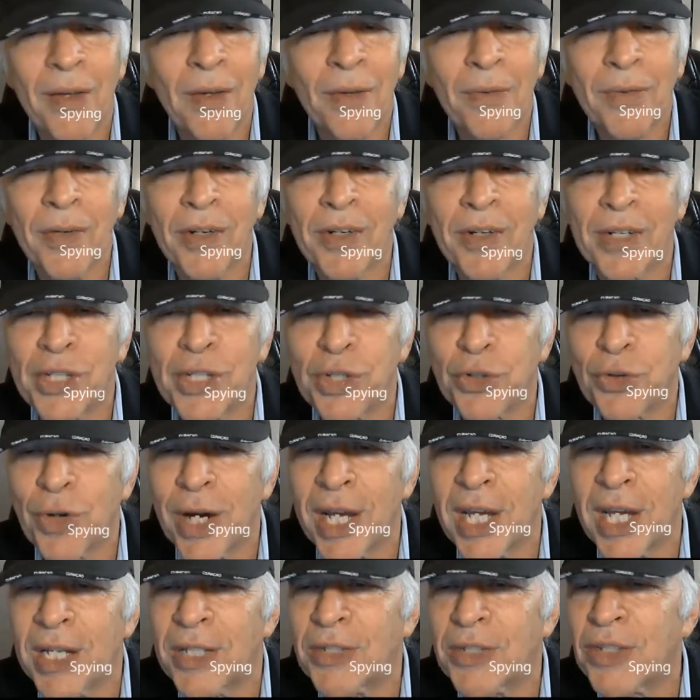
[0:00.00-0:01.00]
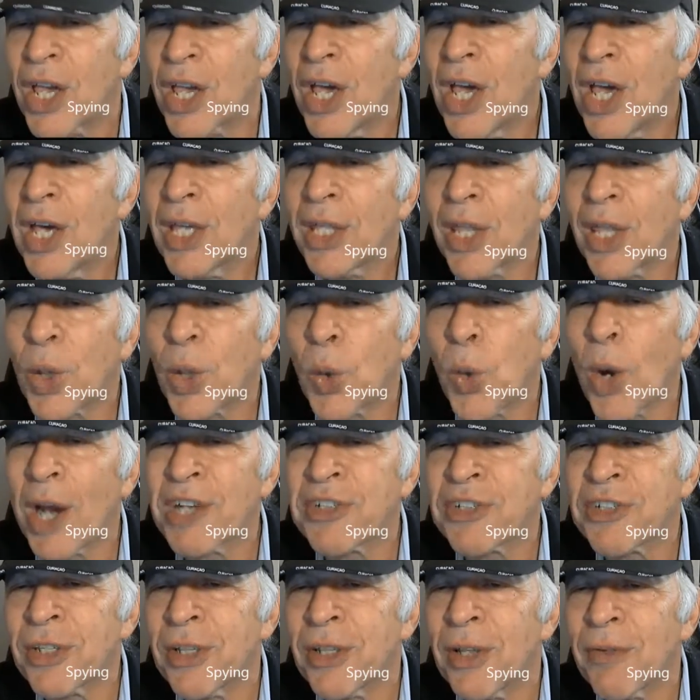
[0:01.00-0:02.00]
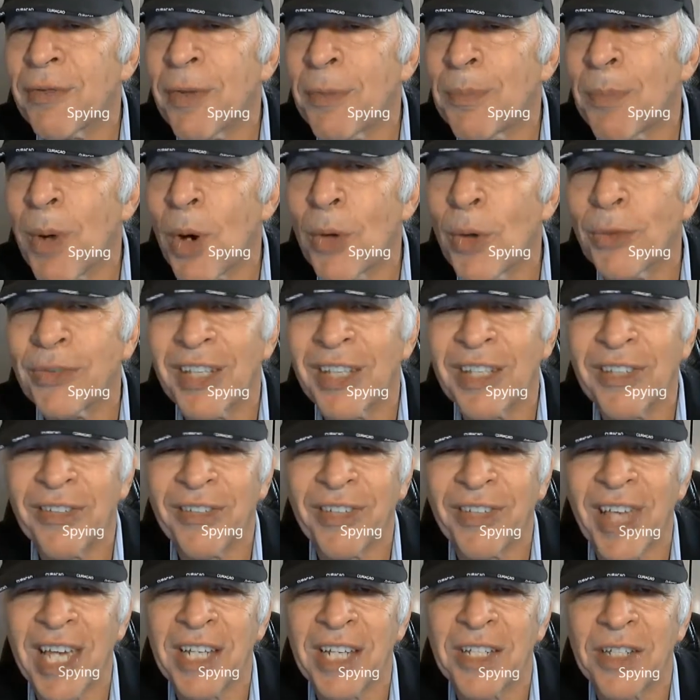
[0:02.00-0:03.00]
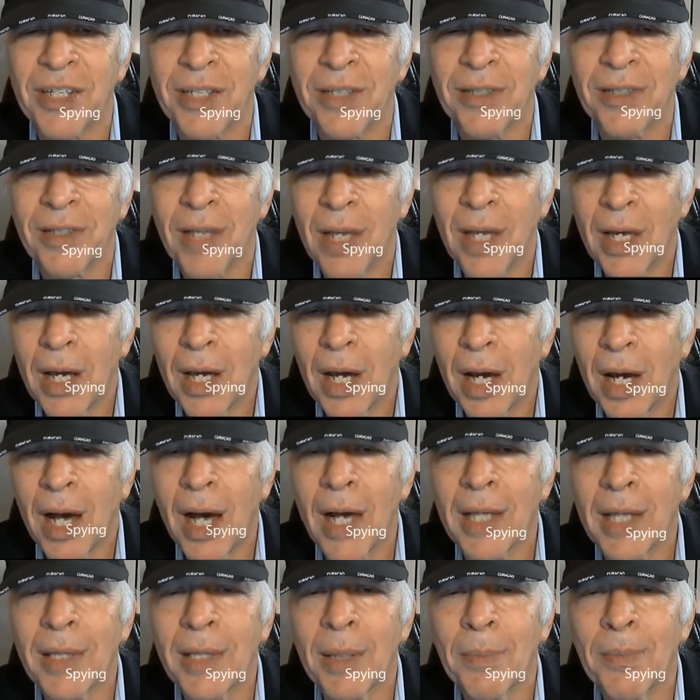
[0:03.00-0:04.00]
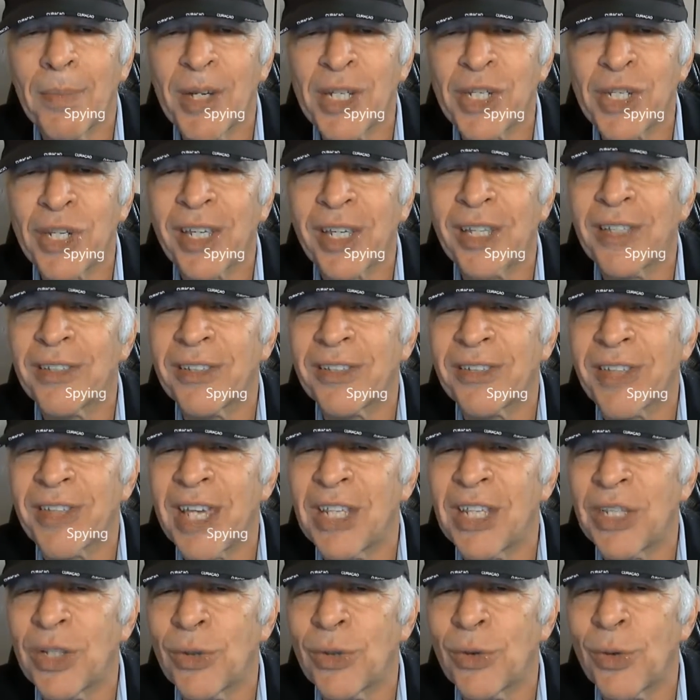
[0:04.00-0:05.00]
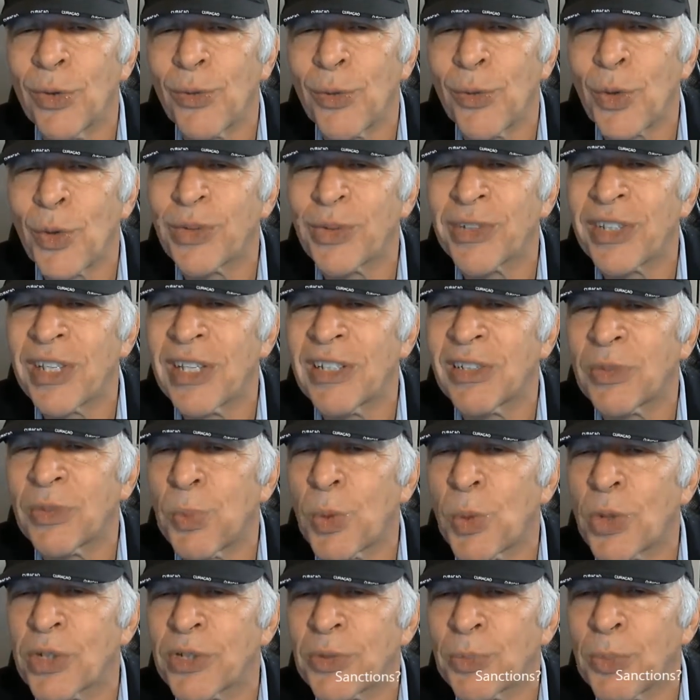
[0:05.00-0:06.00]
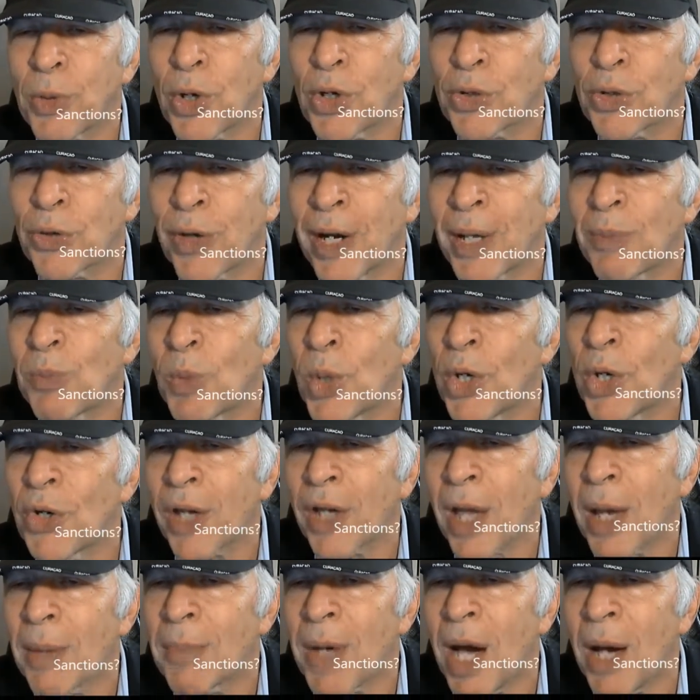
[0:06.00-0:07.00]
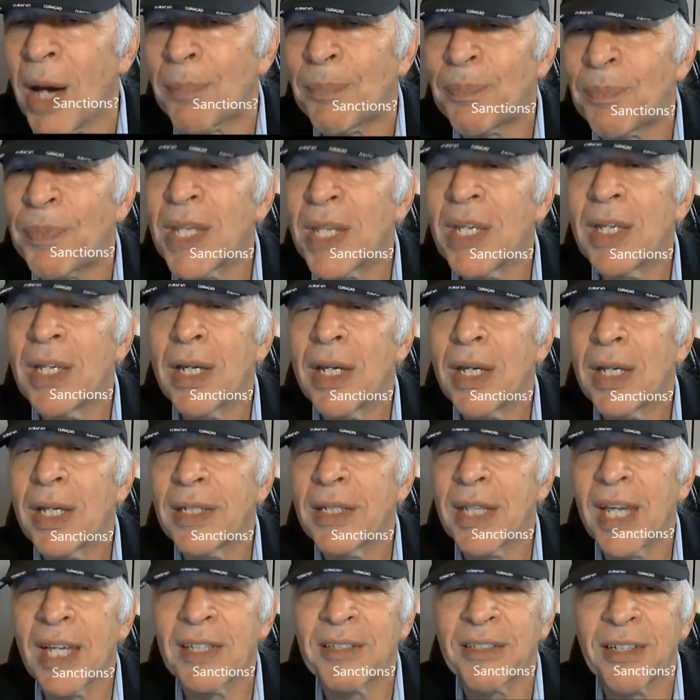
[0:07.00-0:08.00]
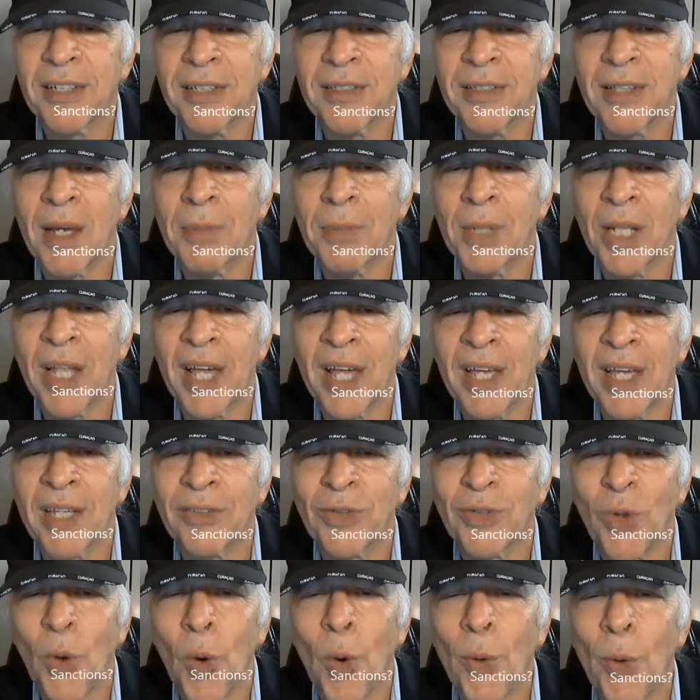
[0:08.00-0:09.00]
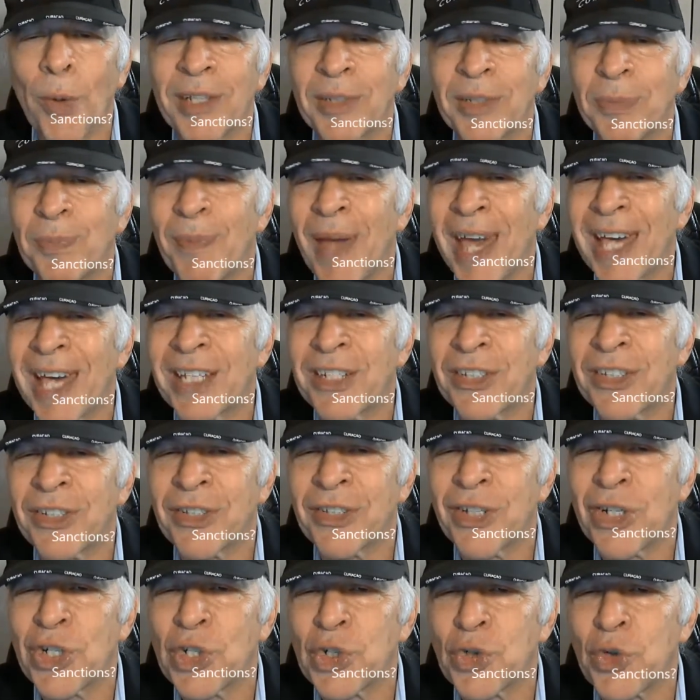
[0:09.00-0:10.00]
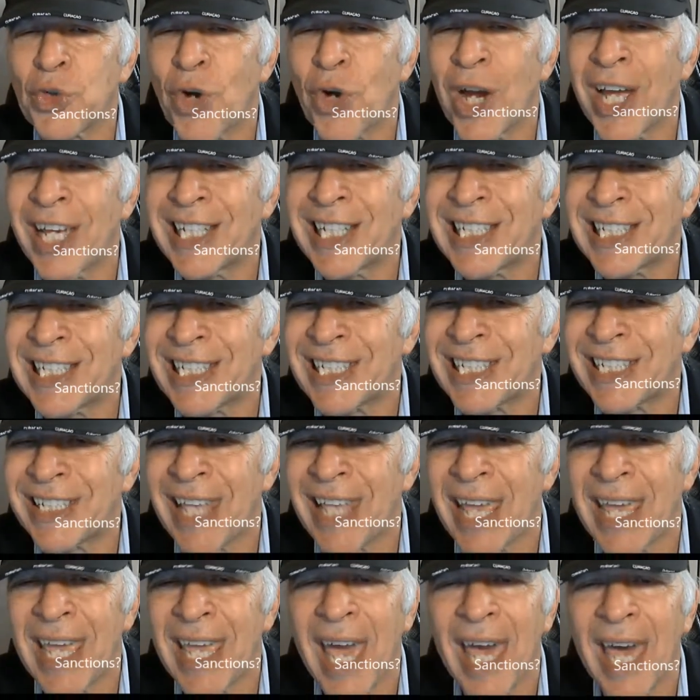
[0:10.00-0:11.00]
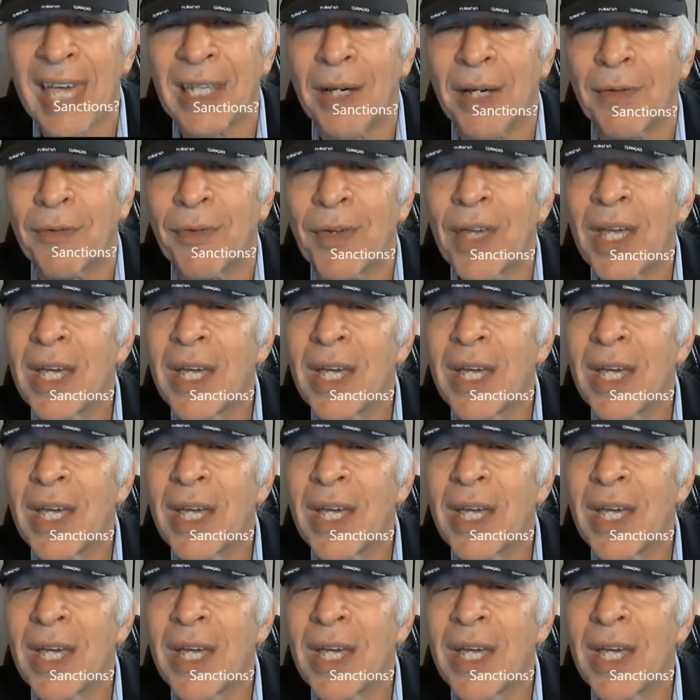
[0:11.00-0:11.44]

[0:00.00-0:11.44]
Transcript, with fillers: Very strange. The question of imposing sanctions on the Michigan State University sports program will come up. And the NCAA has always managed to try and stay out of